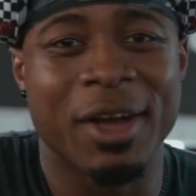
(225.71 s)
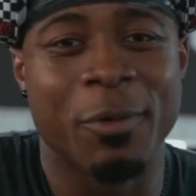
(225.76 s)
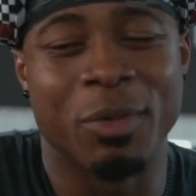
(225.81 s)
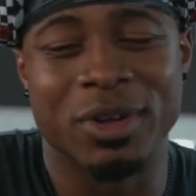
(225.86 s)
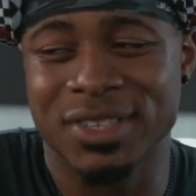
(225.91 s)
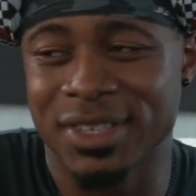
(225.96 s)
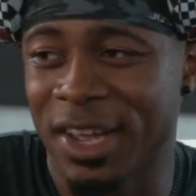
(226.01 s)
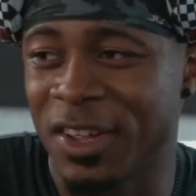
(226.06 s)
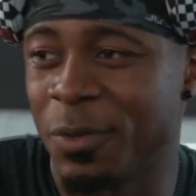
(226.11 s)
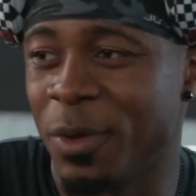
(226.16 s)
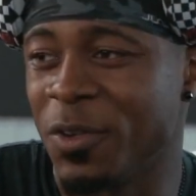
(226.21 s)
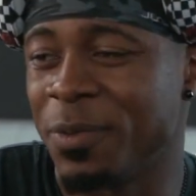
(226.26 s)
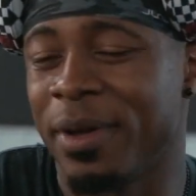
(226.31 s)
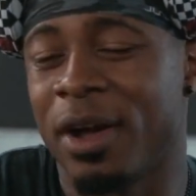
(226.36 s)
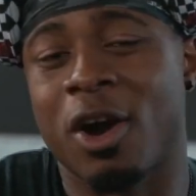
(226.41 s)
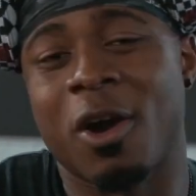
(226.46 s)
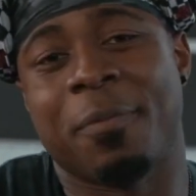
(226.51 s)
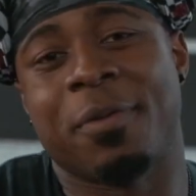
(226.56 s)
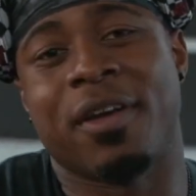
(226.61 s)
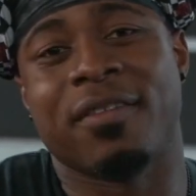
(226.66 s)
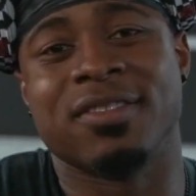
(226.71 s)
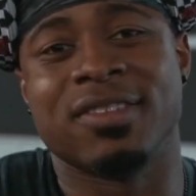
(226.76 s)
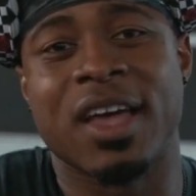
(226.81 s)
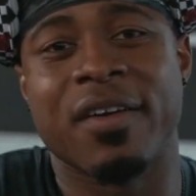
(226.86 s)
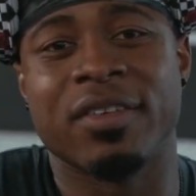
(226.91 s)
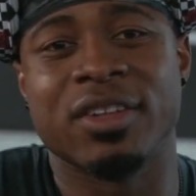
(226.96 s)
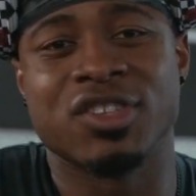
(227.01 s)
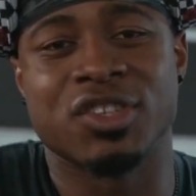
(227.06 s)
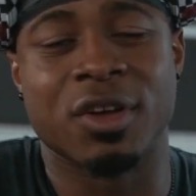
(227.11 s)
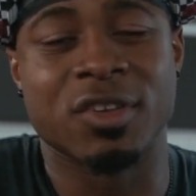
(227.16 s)
Once again, it's supposed to be an RPF
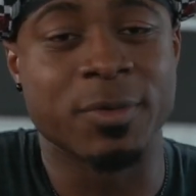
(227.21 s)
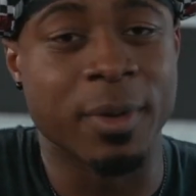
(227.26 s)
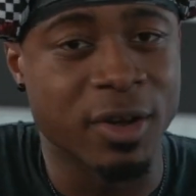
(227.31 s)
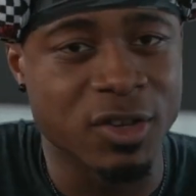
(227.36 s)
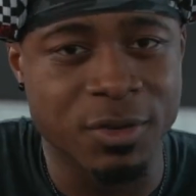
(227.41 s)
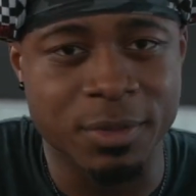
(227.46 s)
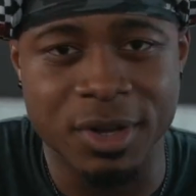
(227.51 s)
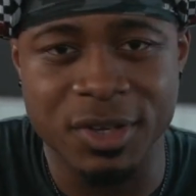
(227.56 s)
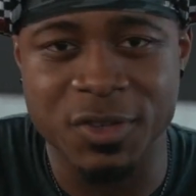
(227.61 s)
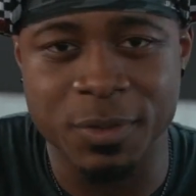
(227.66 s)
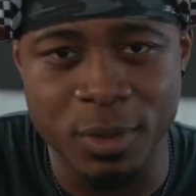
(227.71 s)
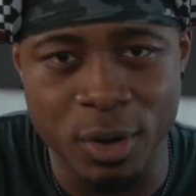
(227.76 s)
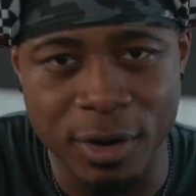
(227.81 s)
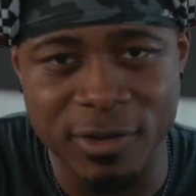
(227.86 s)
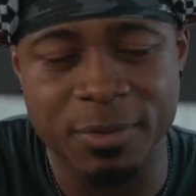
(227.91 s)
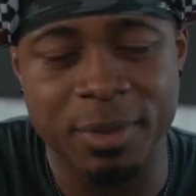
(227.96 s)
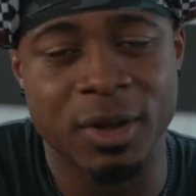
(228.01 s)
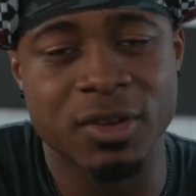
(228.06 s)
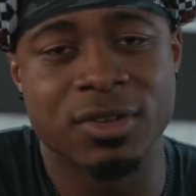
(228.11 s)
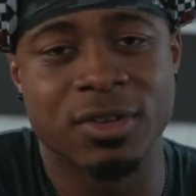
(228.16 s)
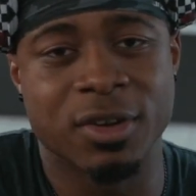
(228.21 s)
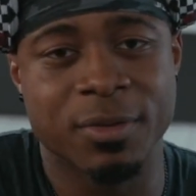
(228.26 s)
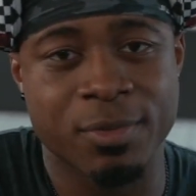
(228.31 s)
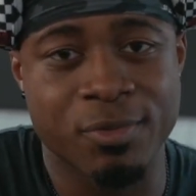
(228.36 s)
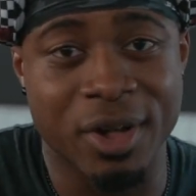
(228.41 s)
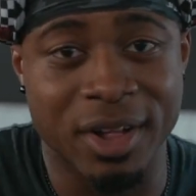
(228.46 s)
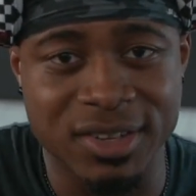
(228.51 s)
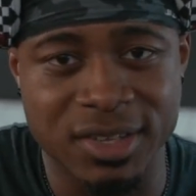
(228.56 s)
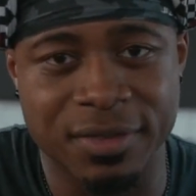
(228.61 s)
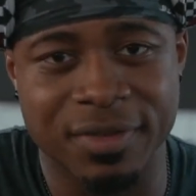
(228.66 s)
7, so it's supposed to look smooth, it's supposed to look
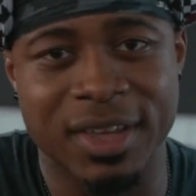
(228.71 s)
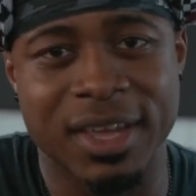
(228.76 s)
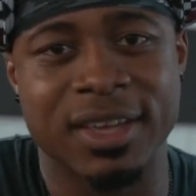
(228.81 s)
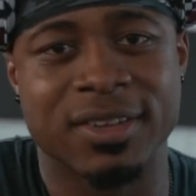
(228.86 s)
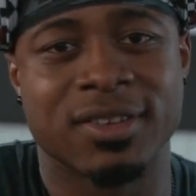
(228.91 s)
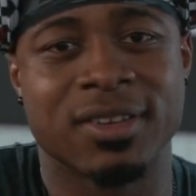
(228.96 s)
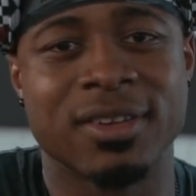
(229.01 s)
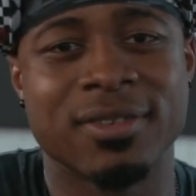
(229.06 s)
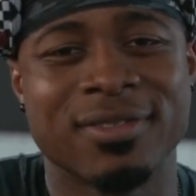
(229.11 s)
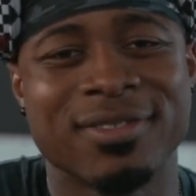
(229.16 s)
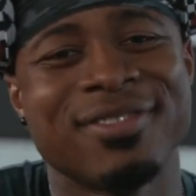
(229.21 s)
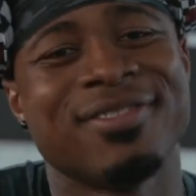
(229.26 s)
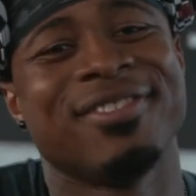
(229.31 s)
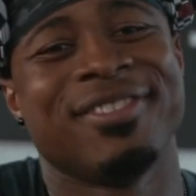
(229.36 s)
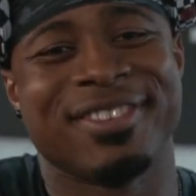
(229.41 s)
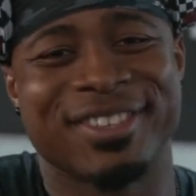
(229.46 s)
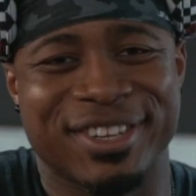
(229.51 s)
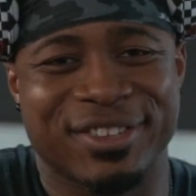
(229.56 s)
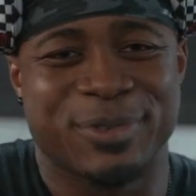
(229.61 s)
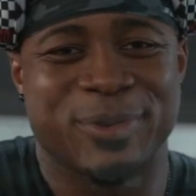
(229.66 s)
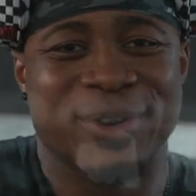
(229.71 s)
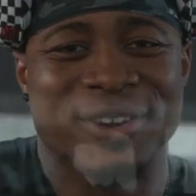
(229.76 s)
relatively easy. Let's get to